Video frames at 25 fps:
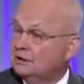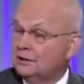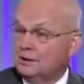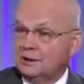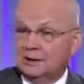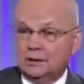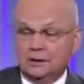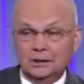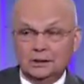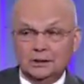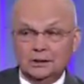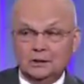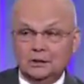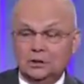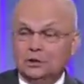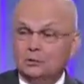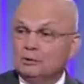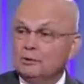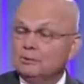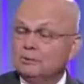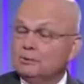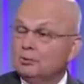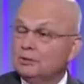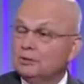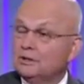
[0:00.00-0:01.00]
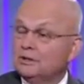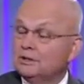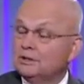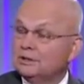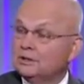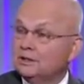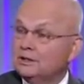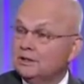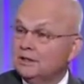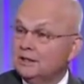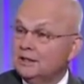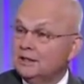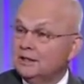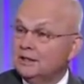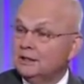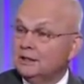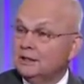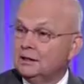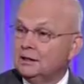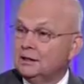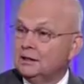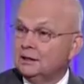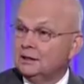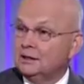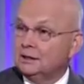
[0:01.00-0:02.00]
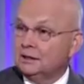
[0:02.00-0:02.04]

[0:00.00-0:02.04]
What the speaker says: And you're reporting today